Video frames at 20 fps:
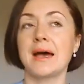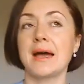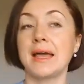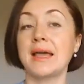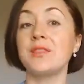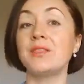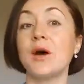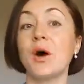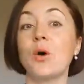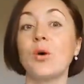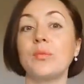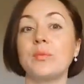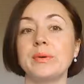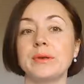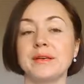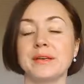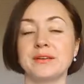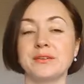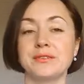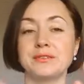In the
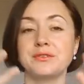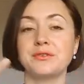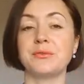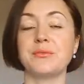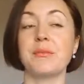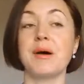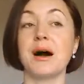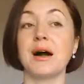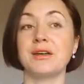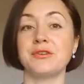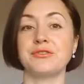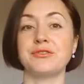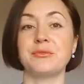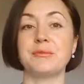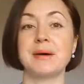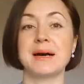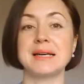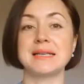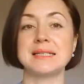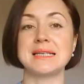opening, for my
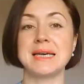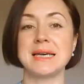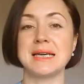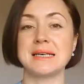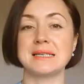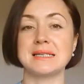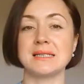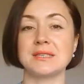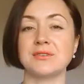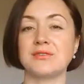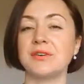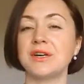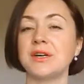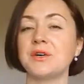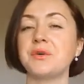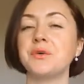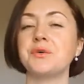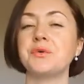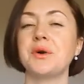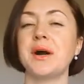taste,
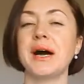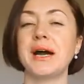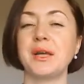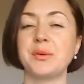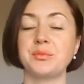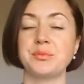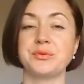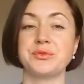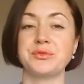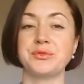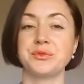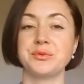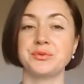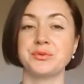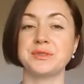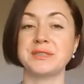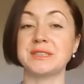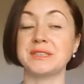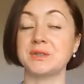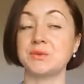very ripe
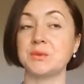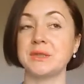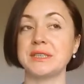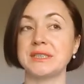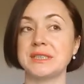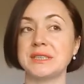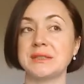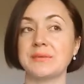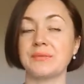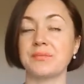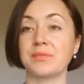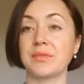fruit, sweet.